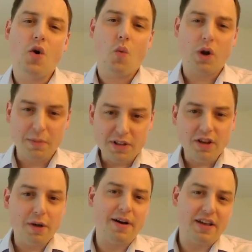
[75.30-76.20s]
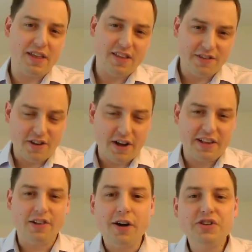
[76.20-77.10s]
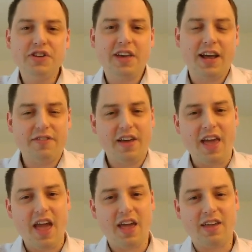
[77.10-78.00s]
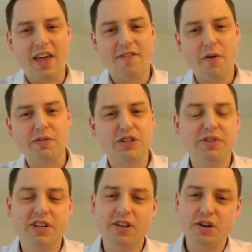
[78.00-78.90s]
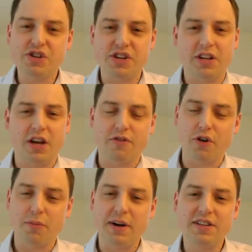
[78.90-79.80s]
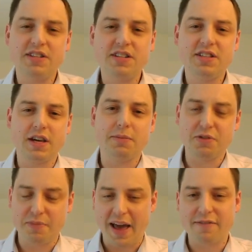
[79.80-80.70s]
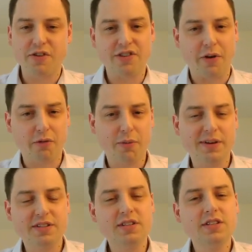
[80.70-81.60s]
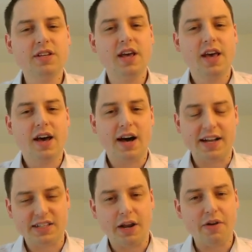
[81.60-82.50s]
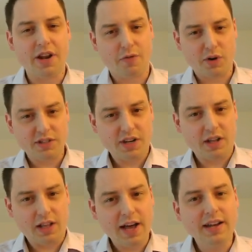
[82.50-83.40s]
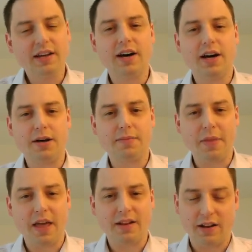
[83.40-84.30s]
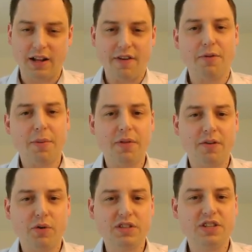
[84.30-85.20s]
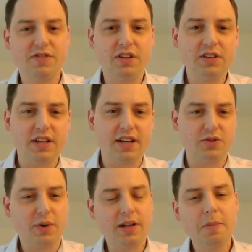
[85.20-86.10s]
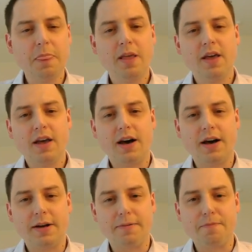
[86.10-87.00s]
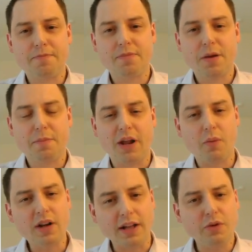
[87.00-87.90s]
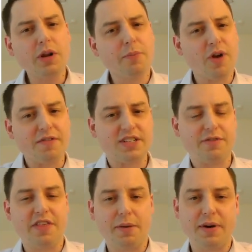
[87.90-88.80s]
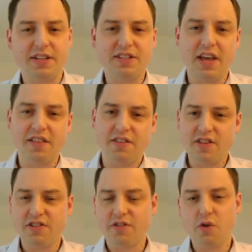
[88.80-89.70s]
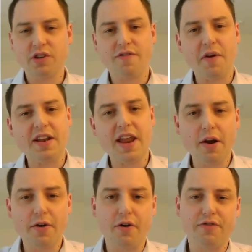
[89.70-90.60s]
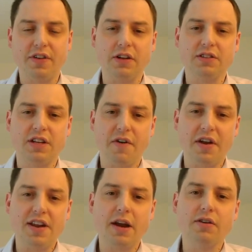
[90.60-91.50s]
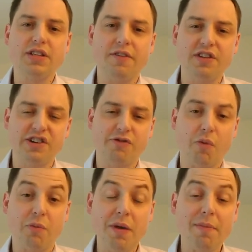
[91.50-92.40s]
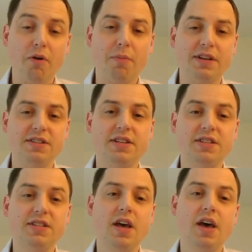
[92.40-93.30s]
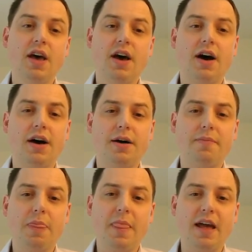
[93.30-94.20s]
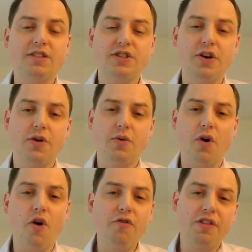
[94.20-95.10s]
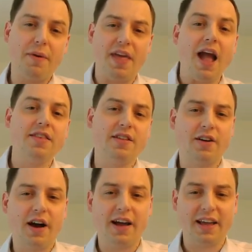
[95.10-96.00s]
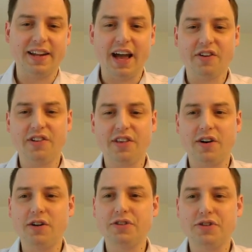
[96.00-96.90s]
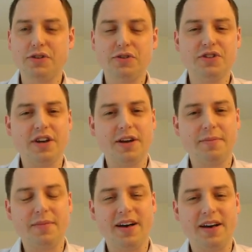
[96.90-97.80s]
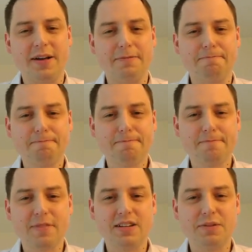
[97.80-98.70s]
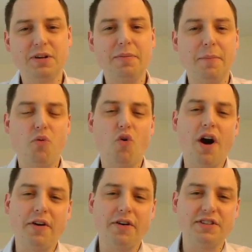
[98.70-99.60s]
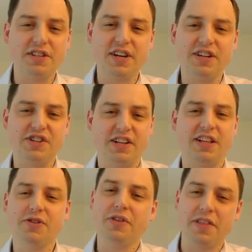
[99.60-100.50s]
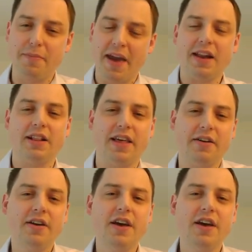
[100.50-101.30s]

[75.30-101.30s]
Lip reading: What I'm going to talk about in this talk is largely kind of a very restricted notion of robustness that comes from adversarial robustness. It's an area that I've worked in a lot, and a lot of other people have worked in this field as well. But I do want to preface everything by saying this is, of course, a very narrow field and a very narrow definition of what we mean by robustness. And so hopefully by the end of the talk, I can actually also do some a little bit broader discussion, and certainly the panel later,